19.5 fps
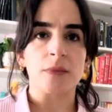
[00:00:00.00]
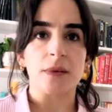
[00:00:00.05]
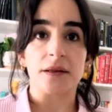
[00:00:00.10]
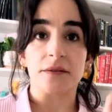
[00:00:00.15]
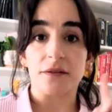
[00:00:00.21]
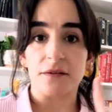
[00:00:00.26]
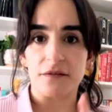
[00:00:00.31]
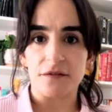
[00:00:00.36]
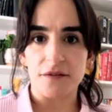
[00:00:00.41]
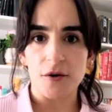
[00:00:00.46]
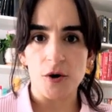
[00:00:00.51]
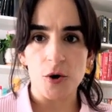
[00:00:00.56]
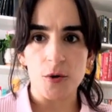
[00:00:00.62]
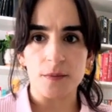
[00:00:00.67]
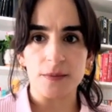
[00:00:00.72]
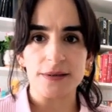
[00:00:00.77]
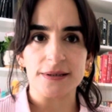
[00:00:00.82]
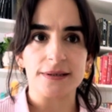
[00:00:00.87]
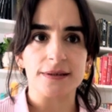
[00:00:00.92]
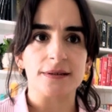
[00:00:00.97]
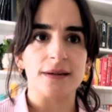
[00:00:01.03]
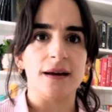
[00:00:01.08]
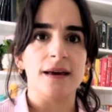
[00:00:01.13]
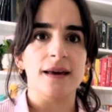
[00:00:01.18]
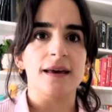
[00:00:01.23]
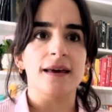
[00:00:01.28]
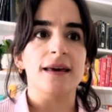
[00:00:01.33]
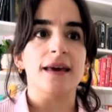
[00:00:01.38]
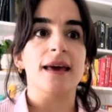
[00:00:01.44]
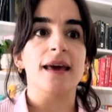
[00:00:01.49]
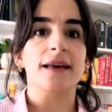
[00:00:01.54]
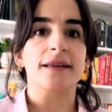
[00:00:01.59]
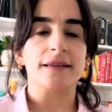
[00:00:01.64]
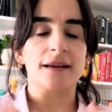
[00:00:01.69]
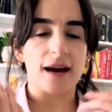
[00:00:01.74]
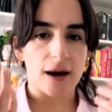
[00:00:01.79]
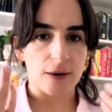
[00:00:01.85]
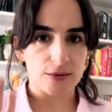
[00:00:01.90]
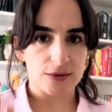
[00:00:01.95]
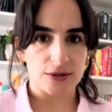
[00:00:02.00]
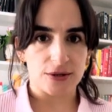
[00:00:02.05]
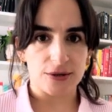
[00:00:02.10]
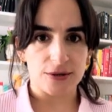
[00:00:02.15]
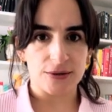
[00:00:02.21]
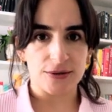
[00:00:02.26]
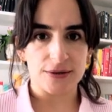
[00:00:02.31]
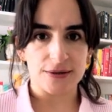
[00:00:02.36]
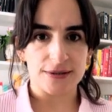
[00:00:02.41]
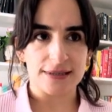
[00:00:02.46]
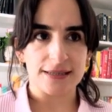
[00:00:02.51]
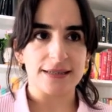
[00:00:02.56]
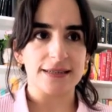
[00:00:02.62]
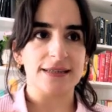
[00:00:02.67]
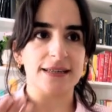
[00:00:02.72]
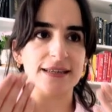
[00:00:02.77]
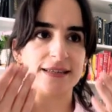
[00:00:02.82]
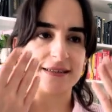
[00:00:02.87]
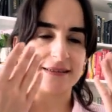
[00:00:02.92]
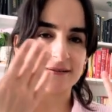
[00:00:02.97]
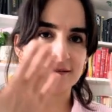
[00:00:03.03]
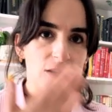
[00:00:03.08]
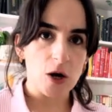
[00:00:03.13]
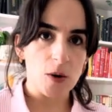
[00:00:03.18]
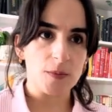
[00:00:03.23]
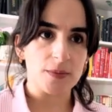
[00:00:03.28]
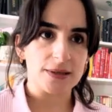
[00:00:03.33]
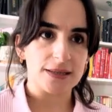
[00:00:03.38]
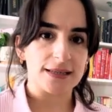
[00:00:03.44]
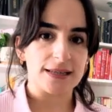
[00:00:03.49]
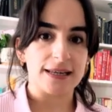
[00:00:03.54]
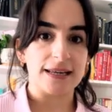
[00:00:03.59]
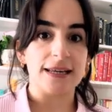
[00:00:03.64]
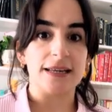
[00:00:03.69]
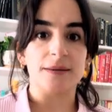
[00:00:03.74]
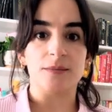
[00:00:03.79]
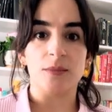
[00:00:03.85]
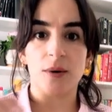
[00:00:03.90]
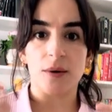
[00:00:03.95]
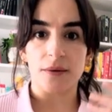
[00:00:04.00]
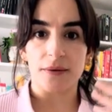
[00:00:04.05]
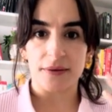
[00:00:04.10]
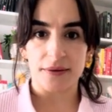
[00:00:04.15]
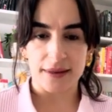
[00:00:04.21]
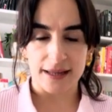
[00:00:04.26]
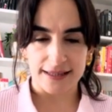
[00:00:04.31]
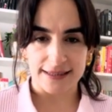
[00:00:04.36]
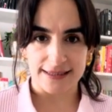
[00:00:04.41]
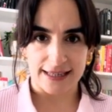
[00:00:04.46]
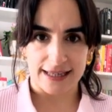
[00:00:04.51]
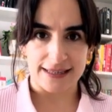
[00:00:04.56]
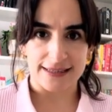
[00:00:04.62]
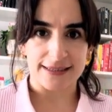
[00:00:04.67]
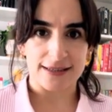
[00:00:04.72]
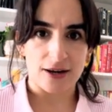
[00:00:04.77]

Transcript: the forms, and how to use these verbs in both tenses.